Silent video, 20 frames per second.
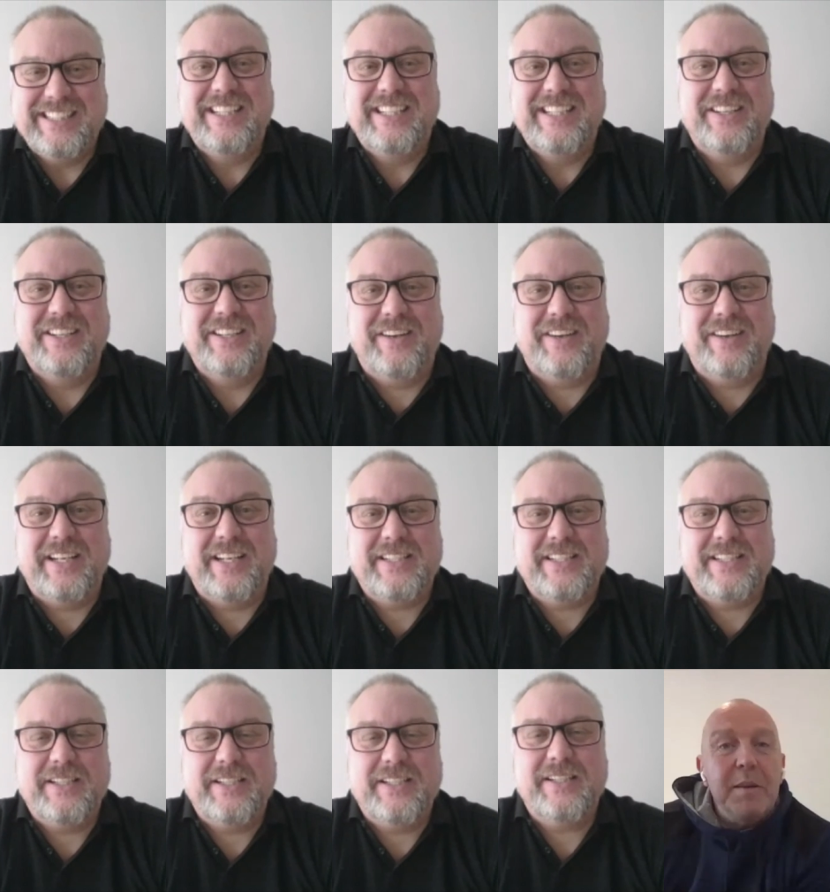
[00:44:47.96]
right.
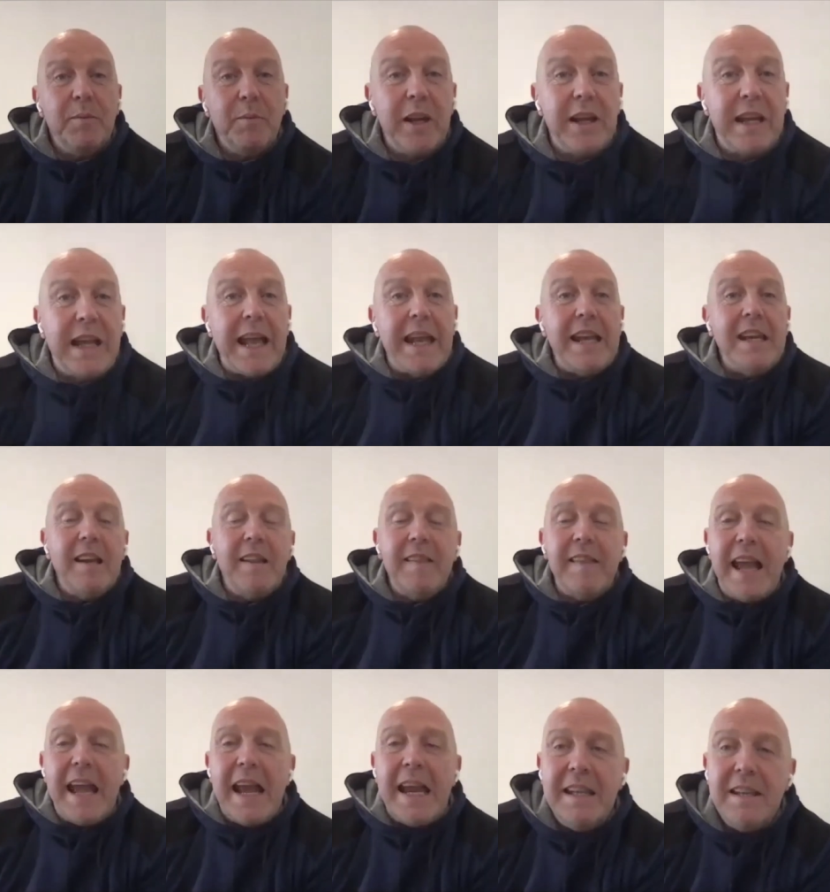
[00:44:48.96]
We'll, we're getting
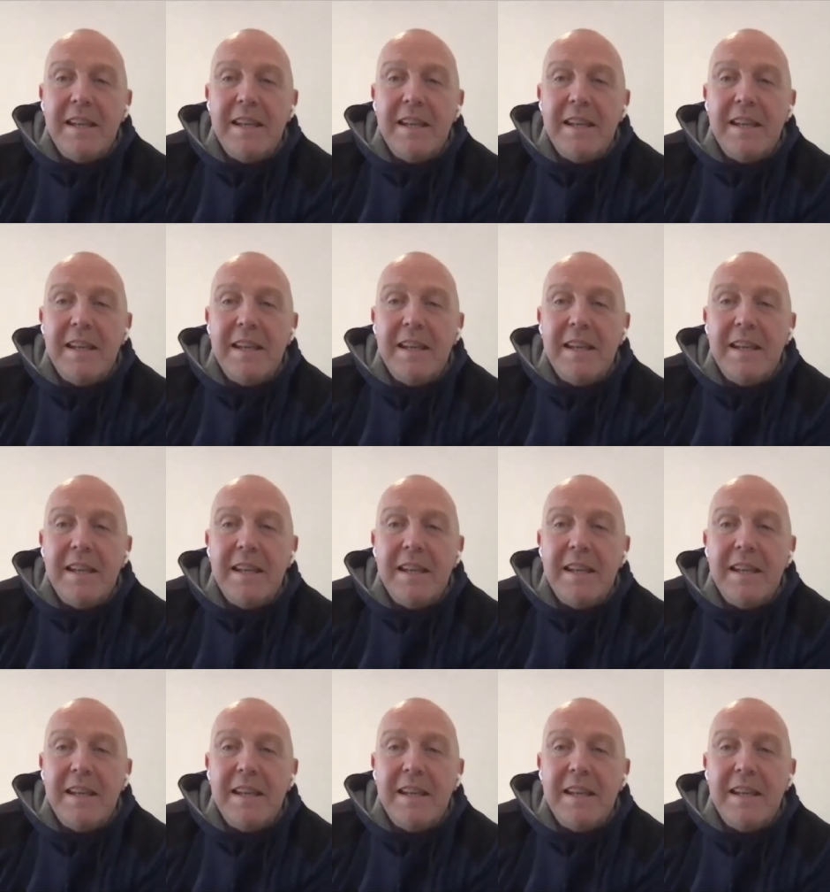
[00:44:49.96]
to the